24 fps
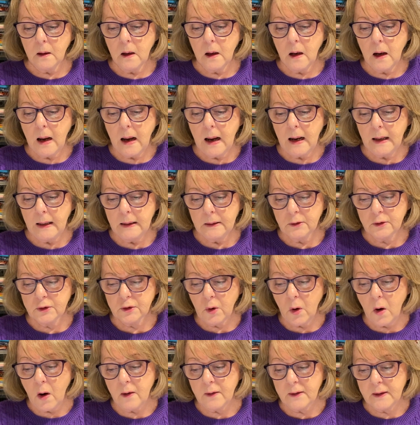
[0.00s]
a
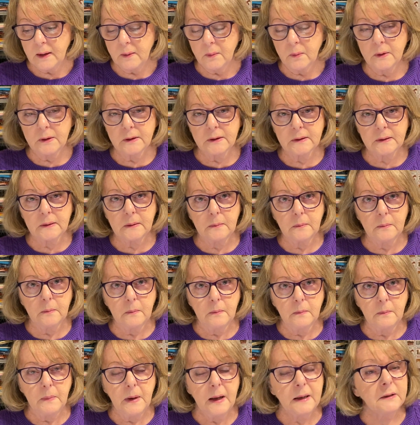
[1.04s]
chart that was
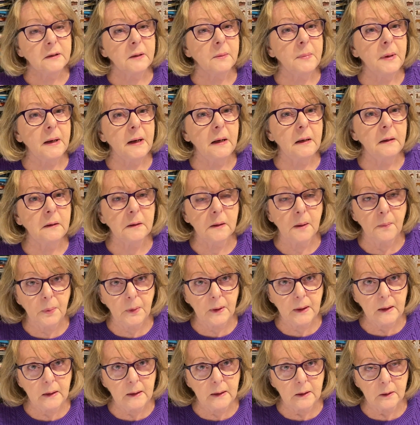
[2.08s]
meant to be
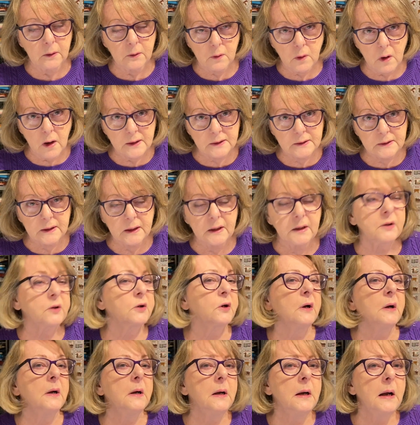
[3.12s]
completely in cross stitch,
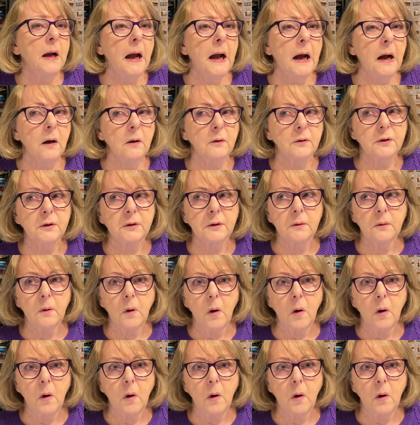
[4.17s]
how to